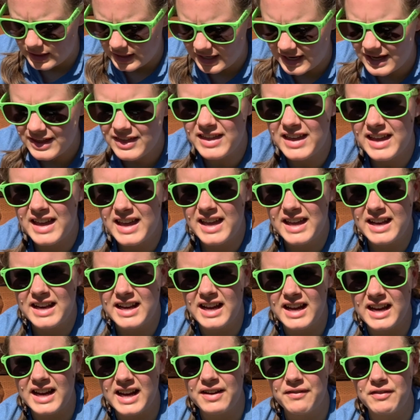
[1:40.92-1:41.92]
And then
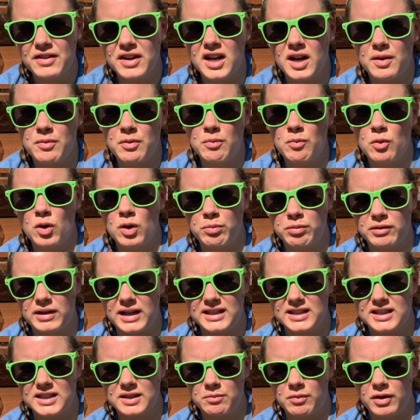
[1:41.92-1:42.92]
I have a couple more
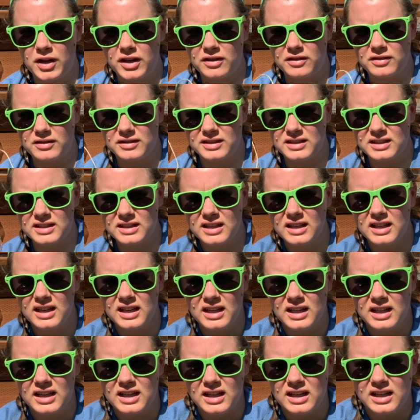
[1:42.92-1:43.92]
plastic bottles
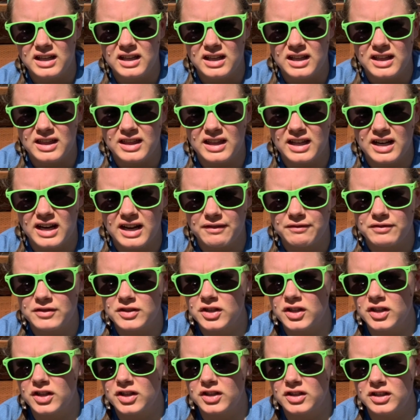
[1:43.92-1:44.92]
that I've
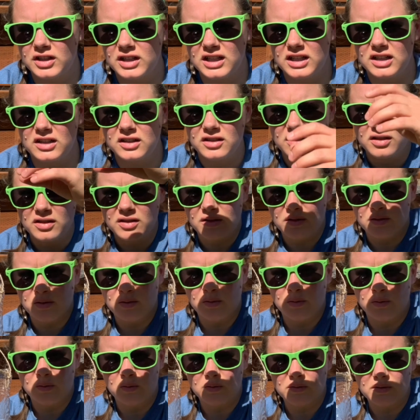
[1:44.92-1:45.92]
turned
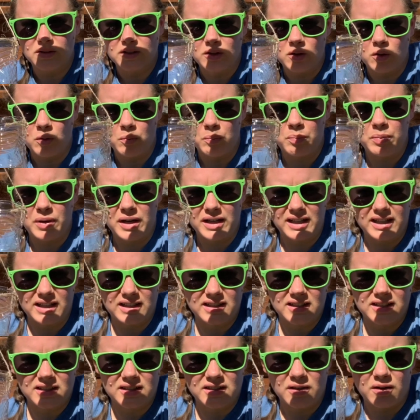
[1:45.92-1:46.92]
into little
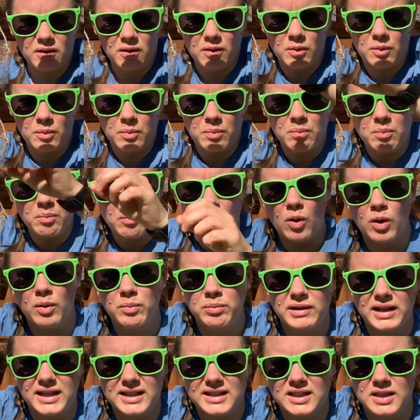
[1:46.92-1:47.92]
buckets. So more
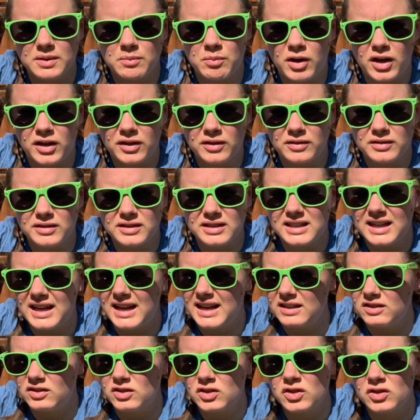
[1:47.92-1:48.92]
plastic bottles
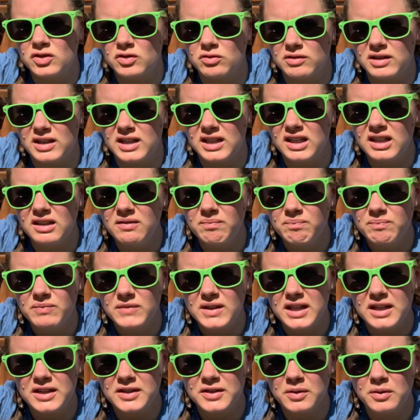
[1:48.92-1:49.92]
and string.
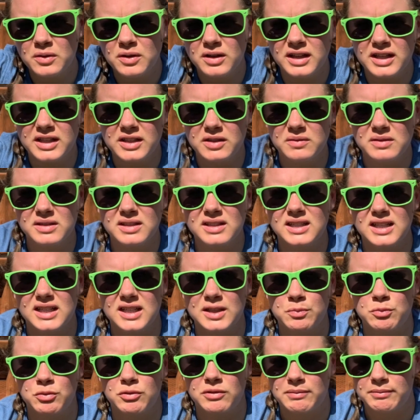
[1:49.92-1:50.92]
In total, I used
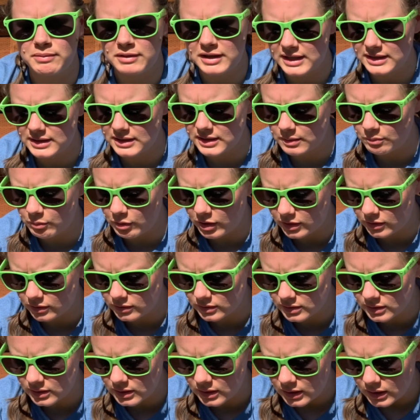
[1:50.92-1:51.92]
six plastic
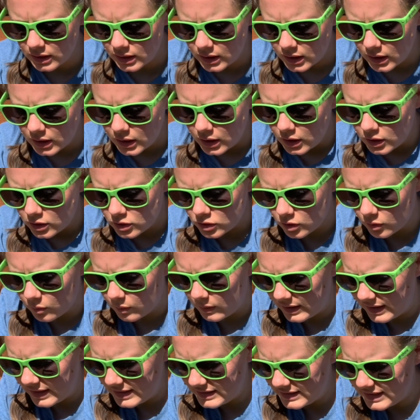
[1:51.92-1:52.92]
bottles. So
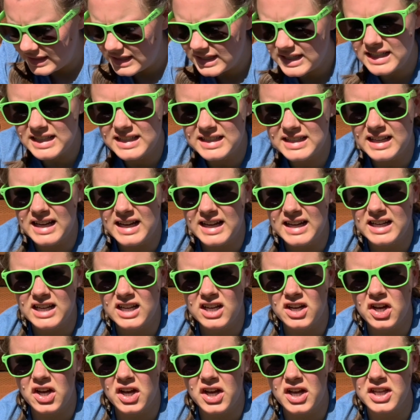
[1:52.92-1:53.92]
what I did is I
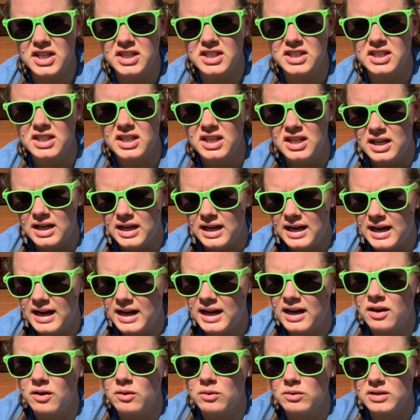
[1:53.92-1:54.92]
cut
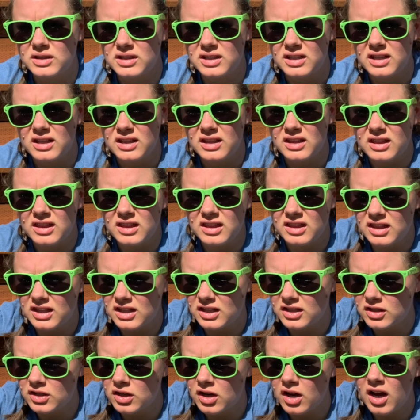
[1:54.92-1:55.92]
out the
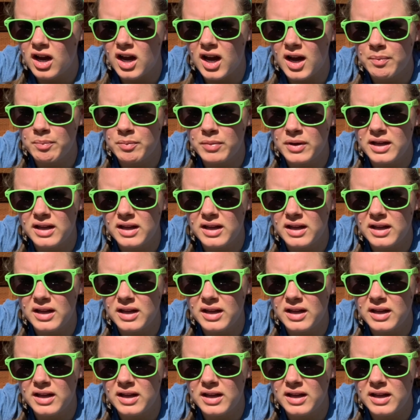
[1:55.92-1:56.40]
top